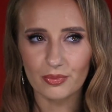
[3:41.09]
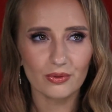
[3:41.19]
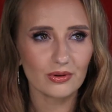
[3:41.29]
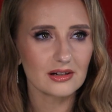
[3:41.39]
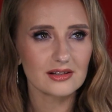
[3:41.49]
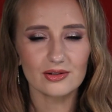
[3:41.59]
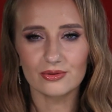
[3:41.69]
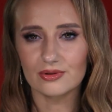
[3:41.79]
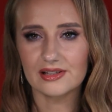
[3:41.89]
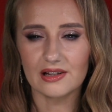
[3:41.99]
pores
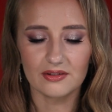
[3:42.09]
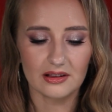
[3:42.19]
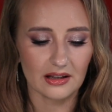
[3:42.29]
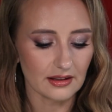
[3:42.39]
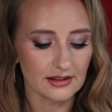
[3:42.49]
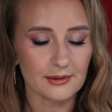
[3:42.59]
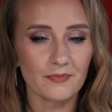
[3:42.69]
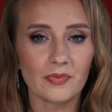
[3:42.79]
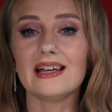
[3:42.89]
or something like this.